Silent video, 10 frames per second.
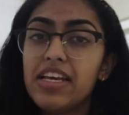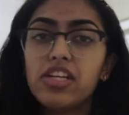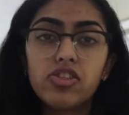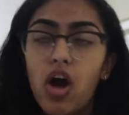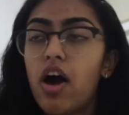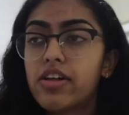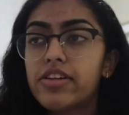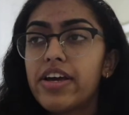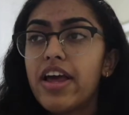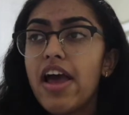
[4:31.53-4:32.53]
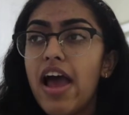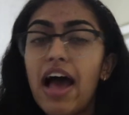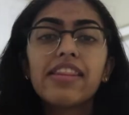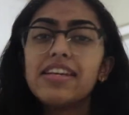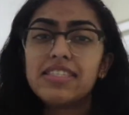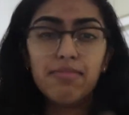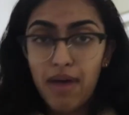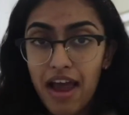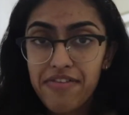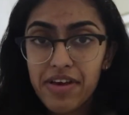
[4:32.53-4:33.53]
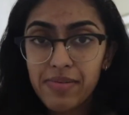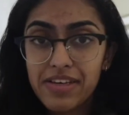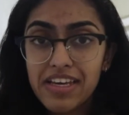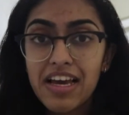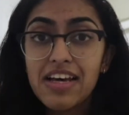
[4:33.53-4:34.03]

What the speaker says: eat chocolate, at least in my family.